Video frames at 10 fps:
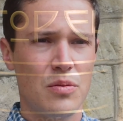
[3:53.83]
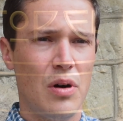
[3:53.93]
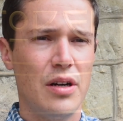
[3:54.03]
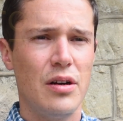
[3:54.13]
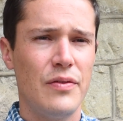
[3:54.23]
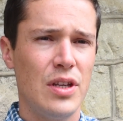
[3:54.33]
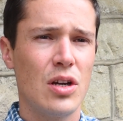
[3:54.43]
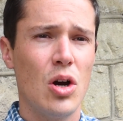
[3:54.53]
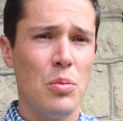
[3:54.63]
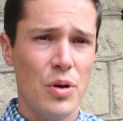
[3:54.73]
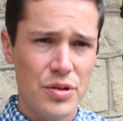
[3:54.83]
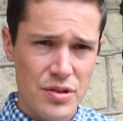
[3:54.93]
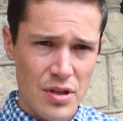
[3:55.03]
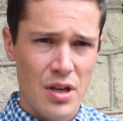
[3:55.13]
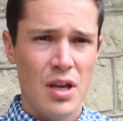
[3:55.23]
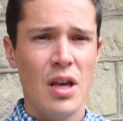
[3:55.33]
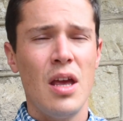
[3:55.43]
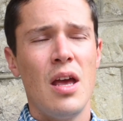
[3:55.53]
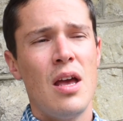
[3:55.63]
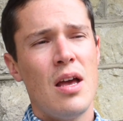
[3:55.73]
winery, Vino Lingo.
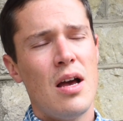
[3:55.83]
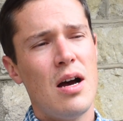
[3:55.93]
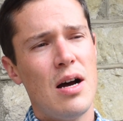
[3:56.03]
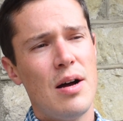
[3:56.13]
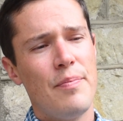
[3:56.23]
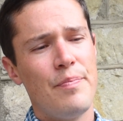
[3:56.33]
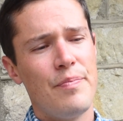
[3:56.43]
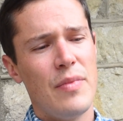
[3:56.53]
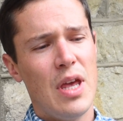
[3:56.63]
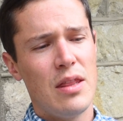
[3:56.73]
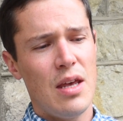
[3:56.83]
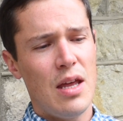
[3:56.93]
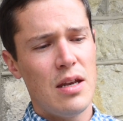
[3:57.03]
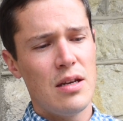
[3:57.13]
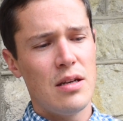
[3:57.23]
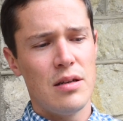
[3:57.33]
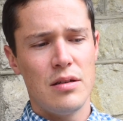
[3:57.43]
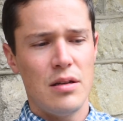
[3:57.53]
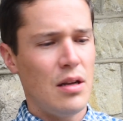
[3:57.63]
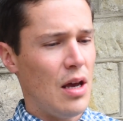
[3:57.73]
And
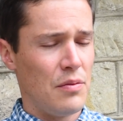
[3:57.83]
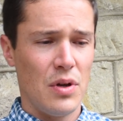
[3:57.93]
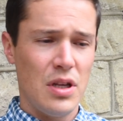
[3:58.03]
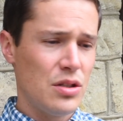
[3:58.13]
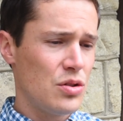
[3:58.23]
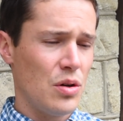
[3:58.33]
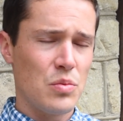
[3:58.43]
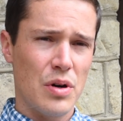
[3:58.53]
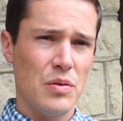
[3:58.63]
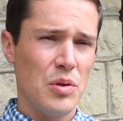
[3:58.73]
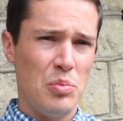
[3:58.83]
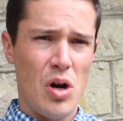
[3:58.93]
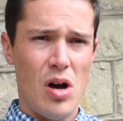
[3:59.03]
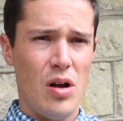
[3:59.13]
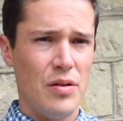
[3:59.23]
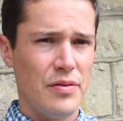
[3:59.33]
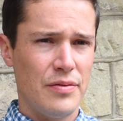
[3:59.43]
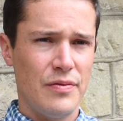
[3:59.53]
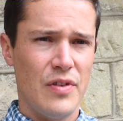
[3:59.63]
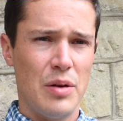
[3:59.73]
then I really enjoyed working with Paul,
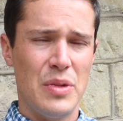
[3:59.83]
very